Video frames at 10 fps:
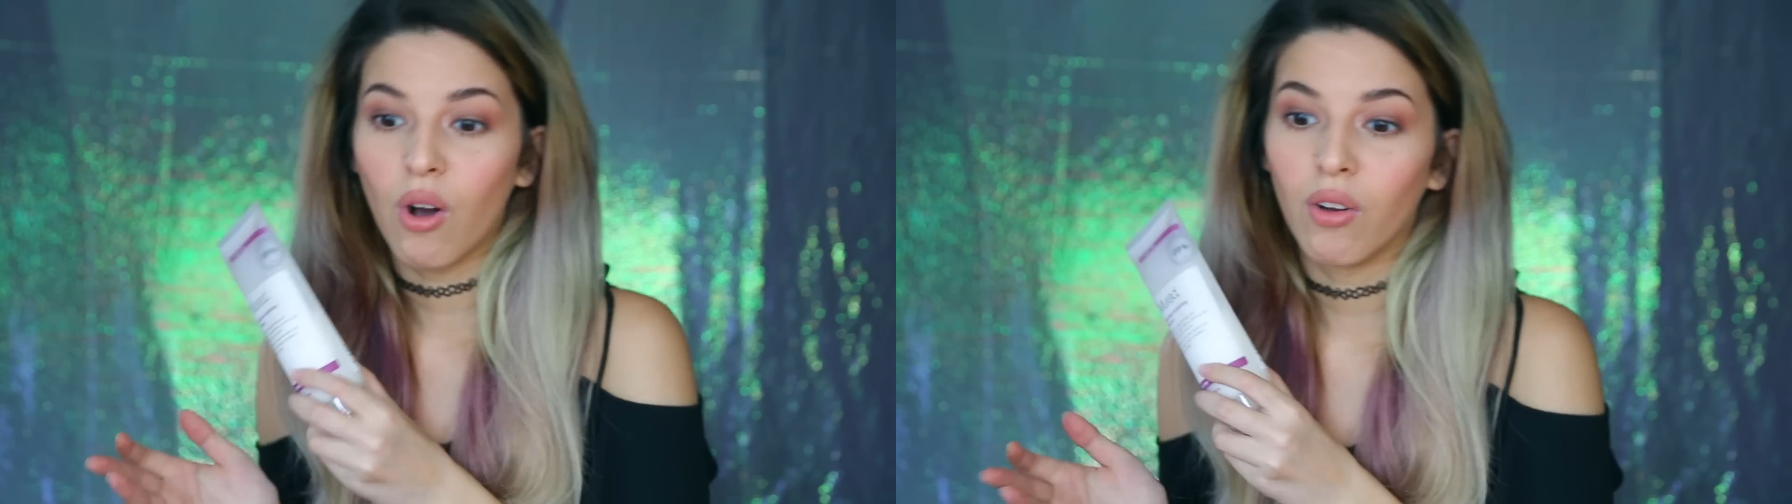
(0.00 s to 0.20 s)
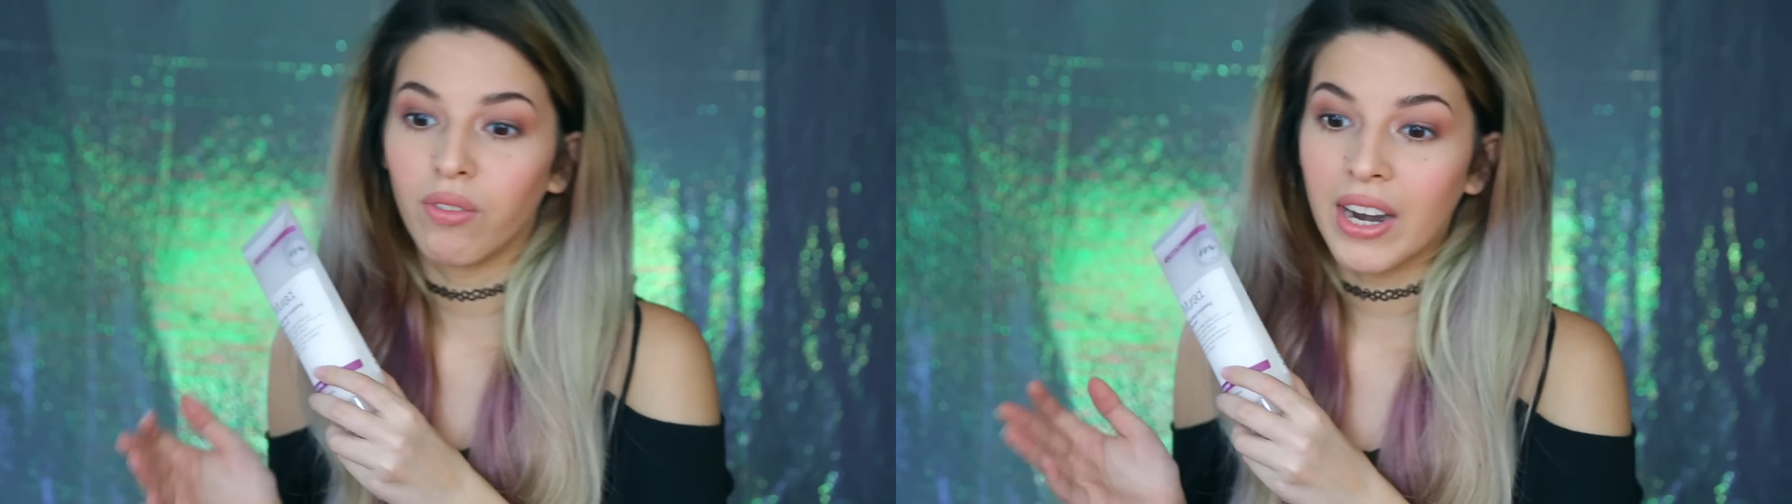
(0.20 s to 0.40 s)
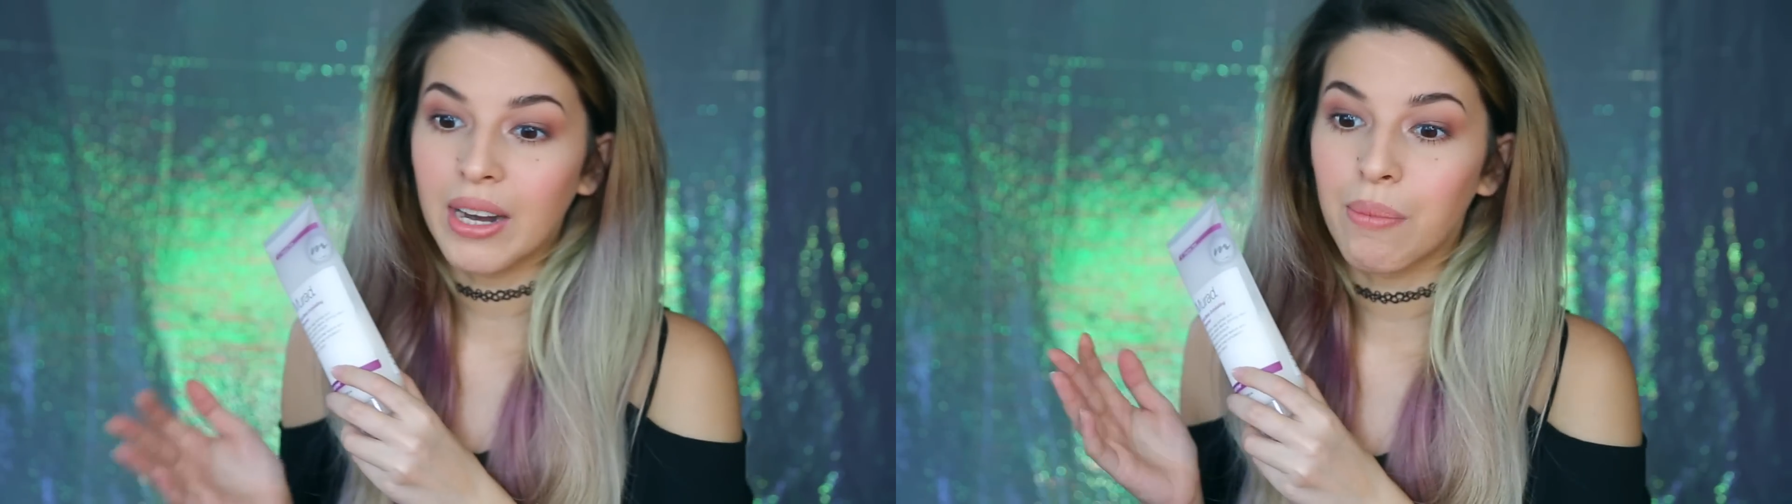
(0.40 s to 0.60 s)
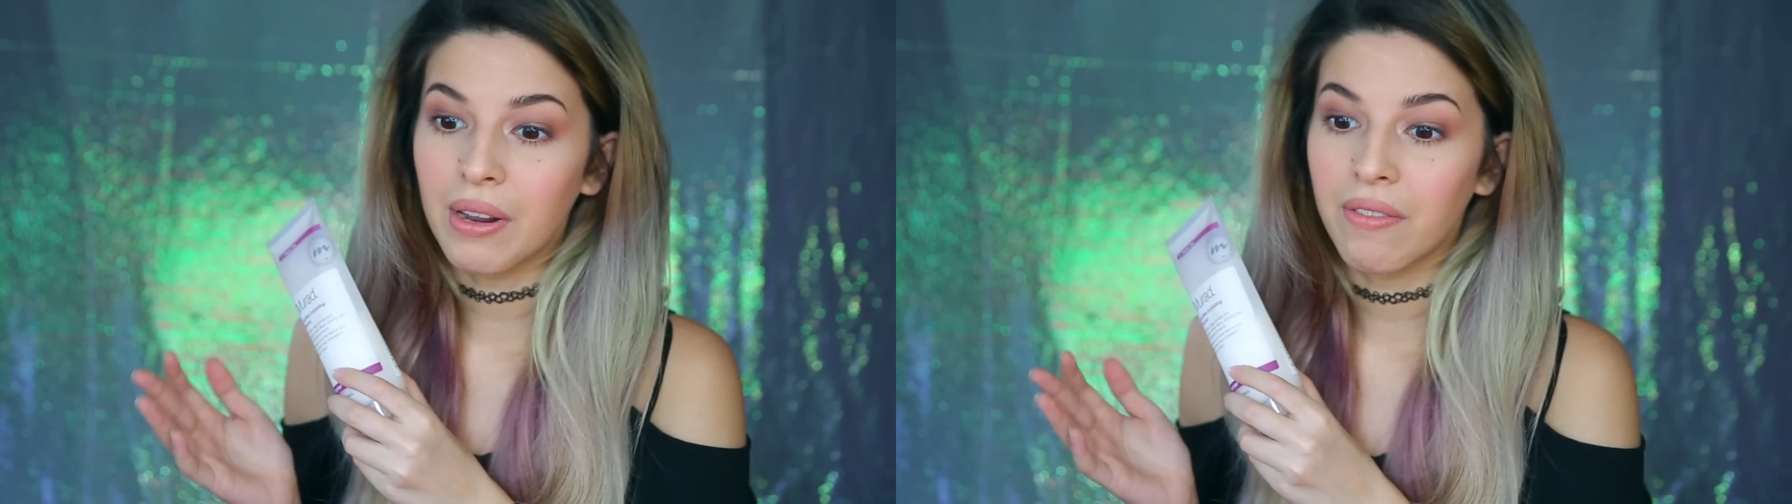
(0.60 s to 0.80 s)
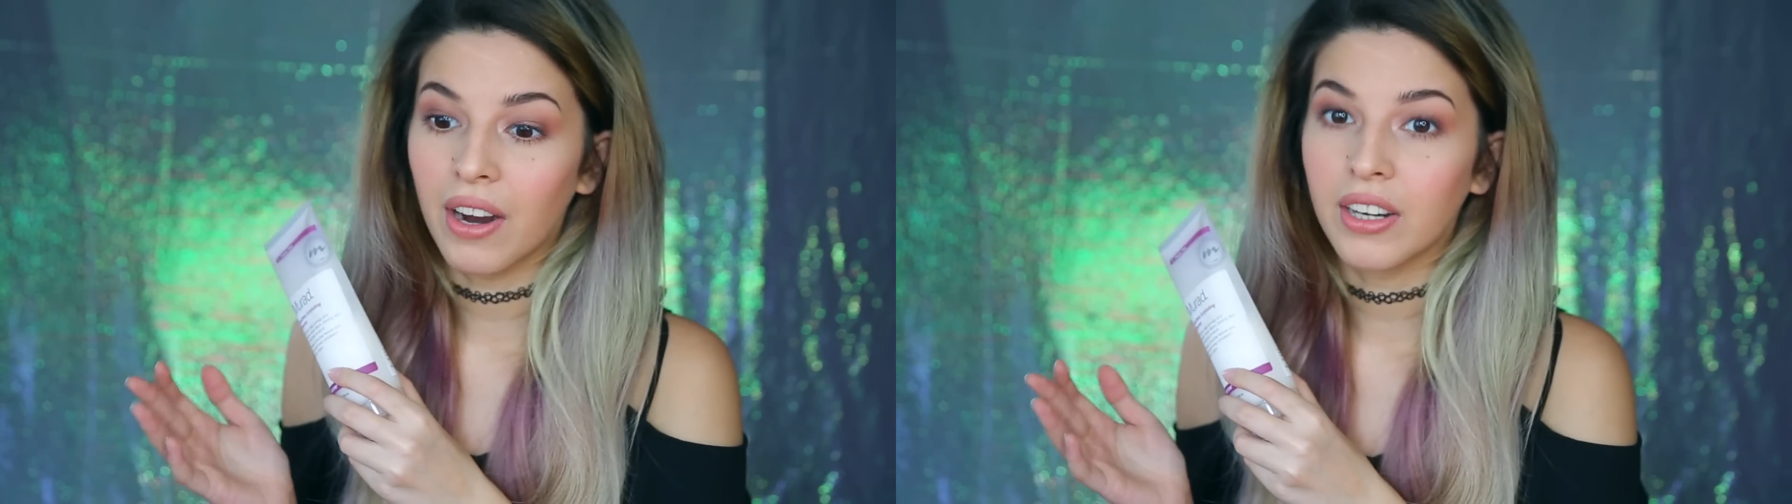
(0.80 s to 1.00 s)
already
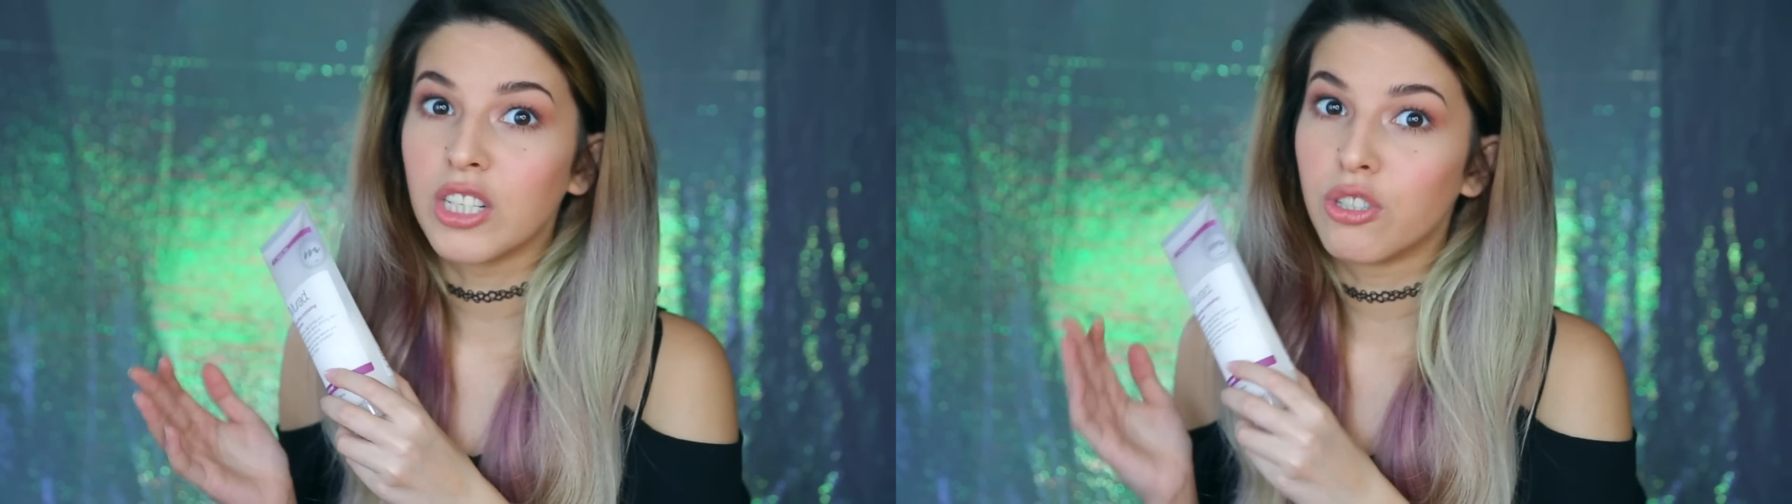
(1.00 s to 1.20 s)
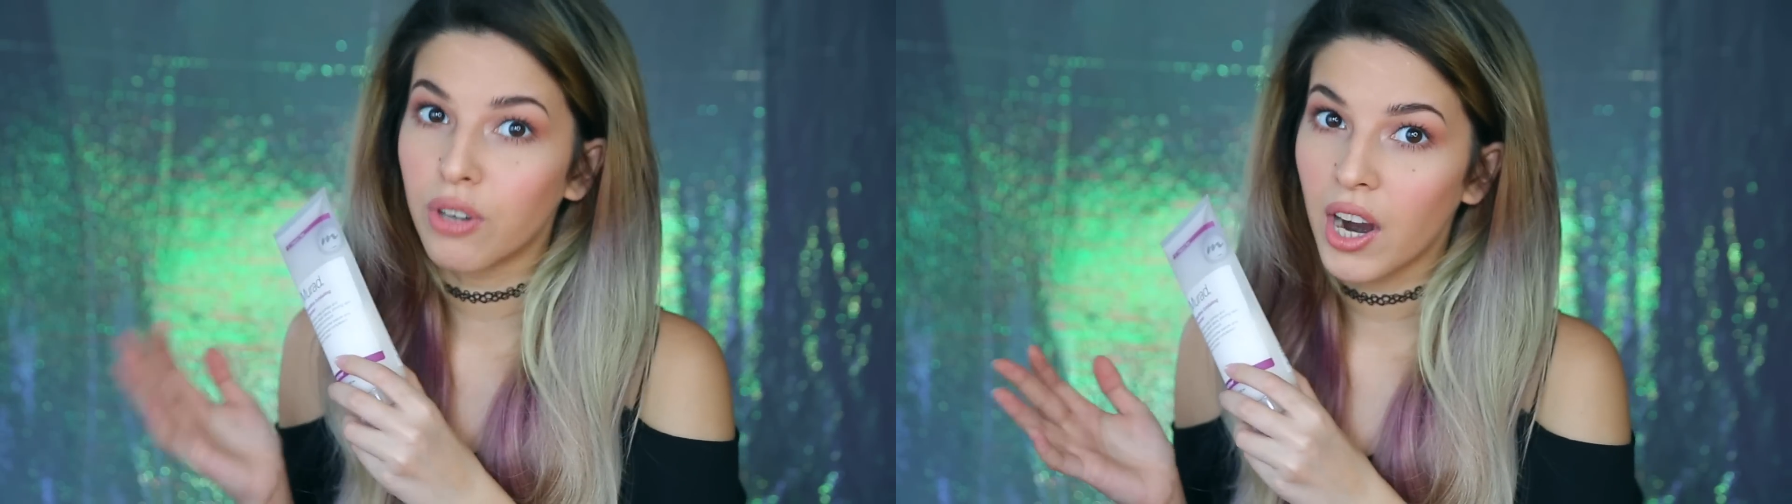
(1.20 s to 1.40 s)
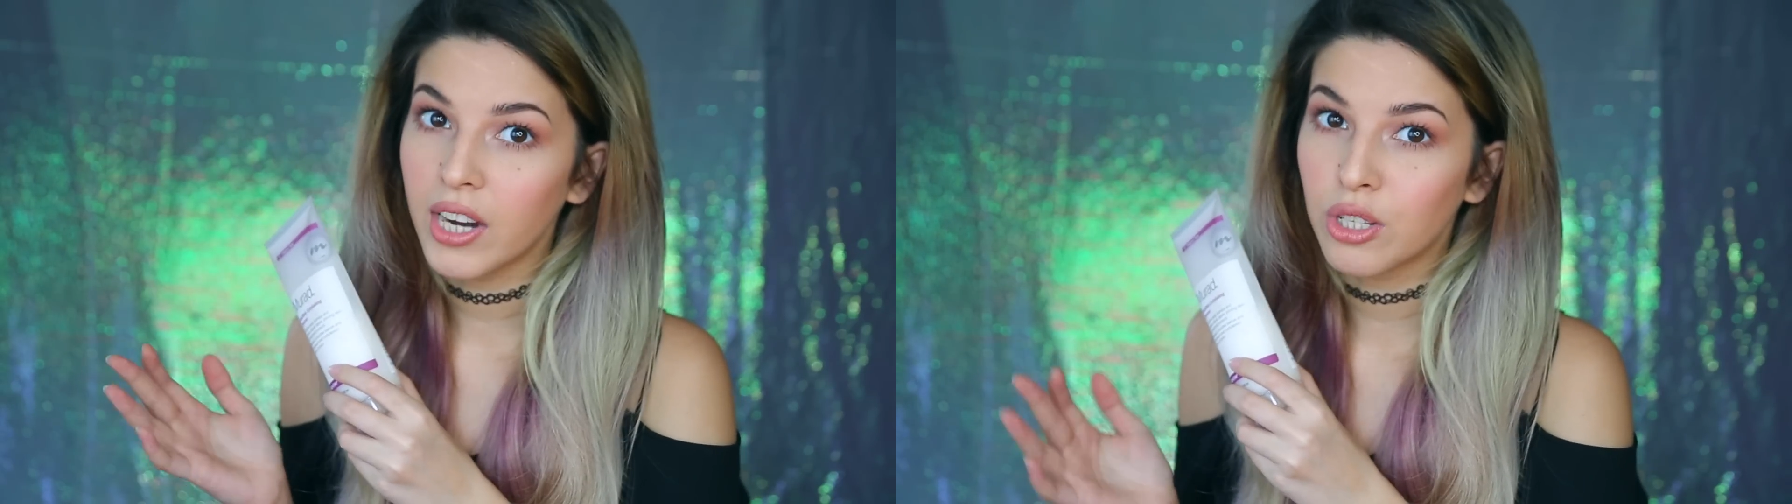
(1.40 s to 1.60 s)
been very dry